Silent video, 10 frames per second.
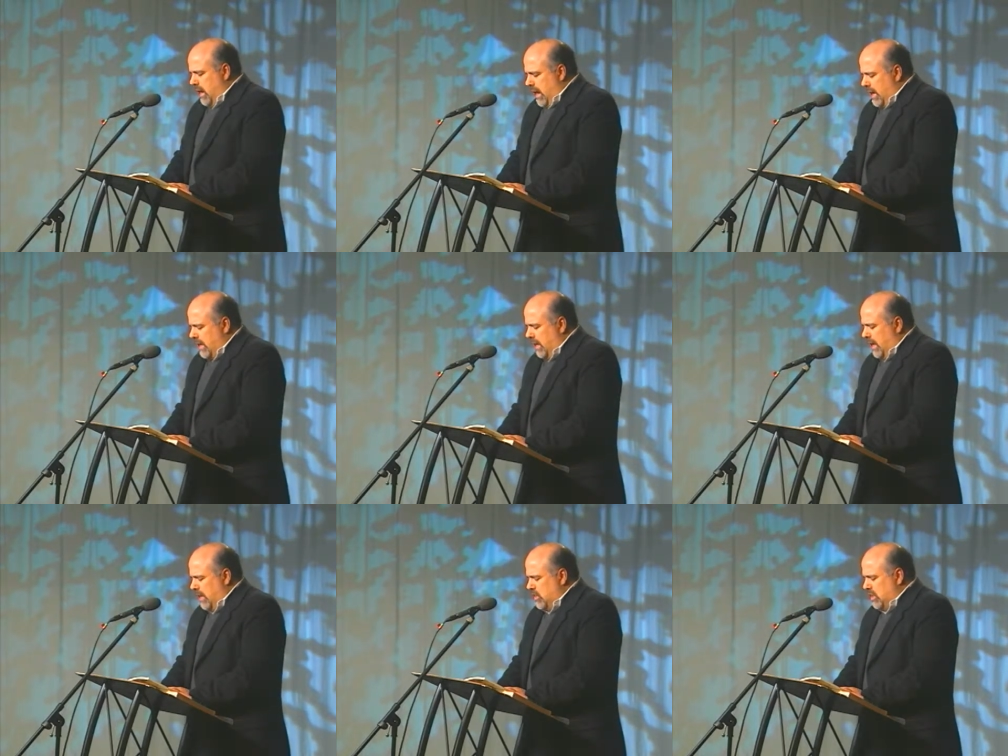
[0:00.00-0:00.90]
An
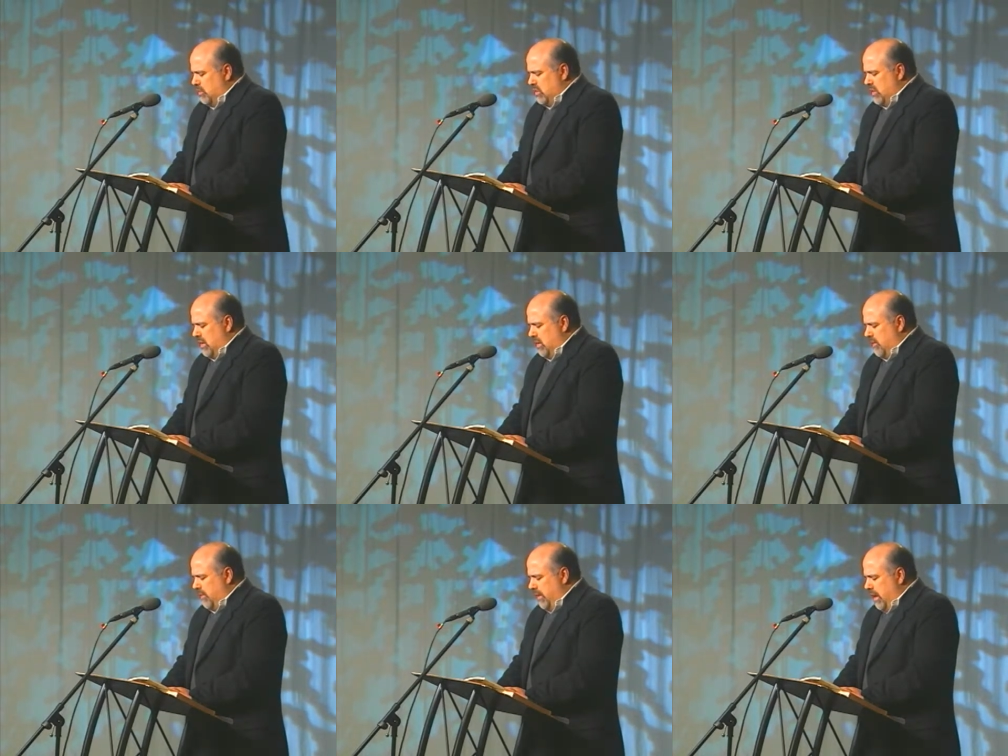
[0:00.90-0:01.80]
EKG was
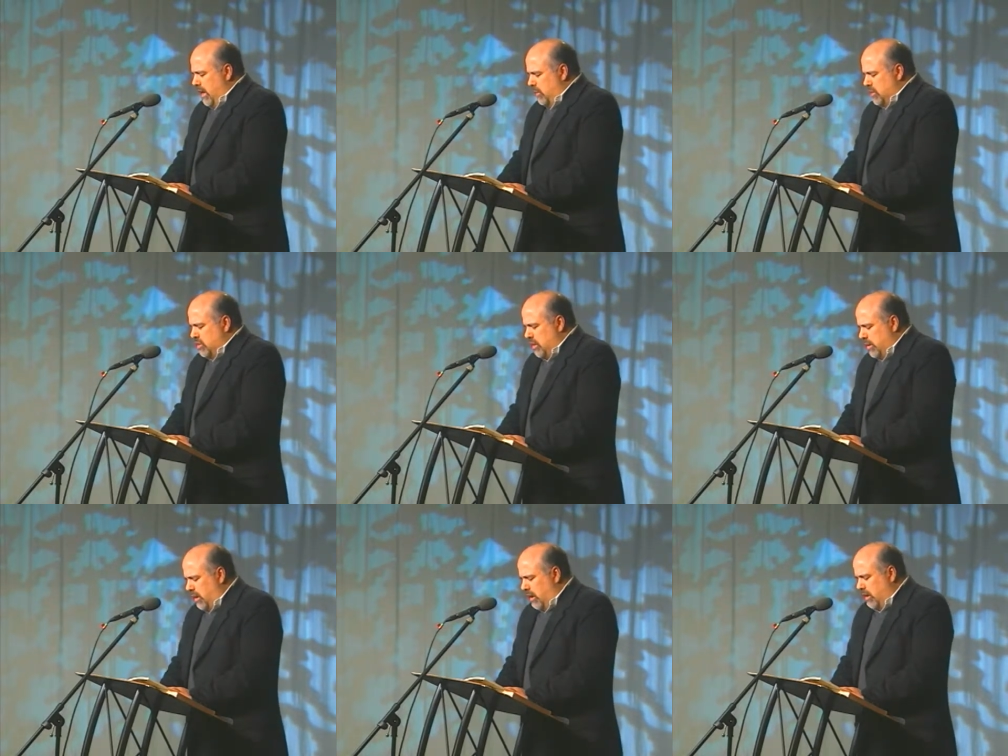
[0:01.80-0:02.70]
done, which showed
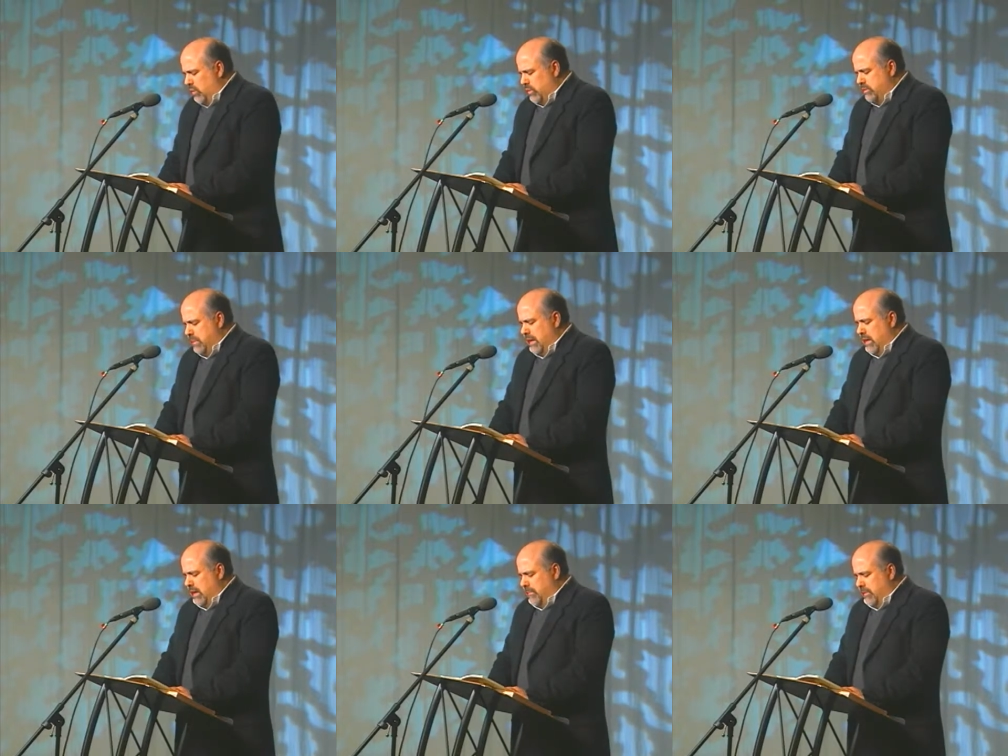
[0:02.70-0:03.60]
a heart was
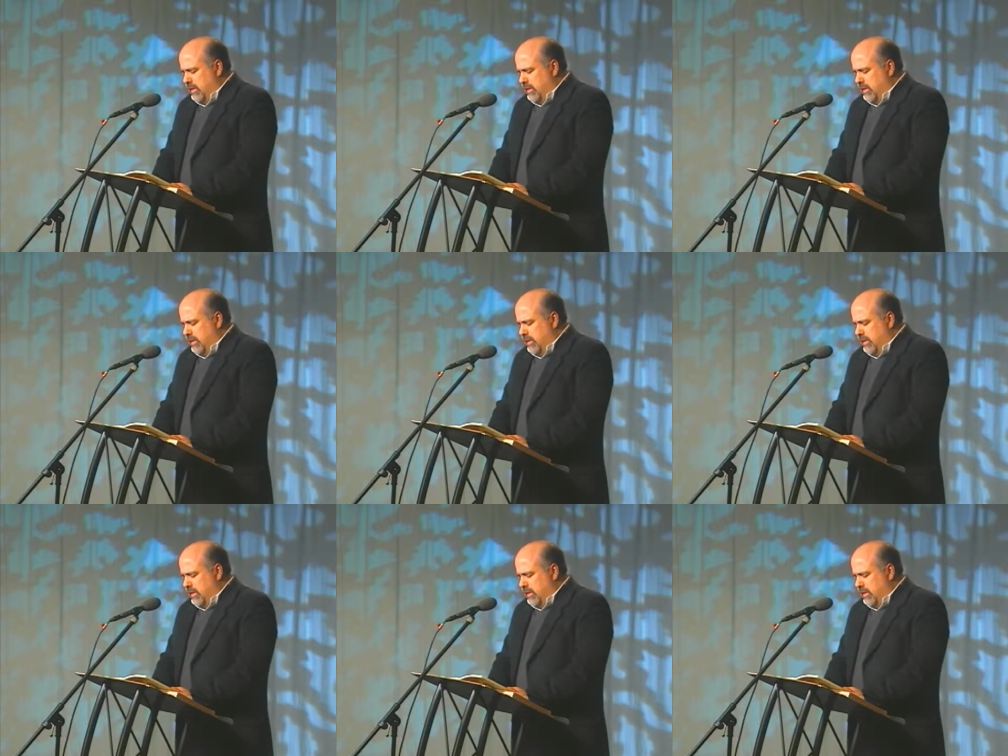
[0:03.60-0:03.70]
beating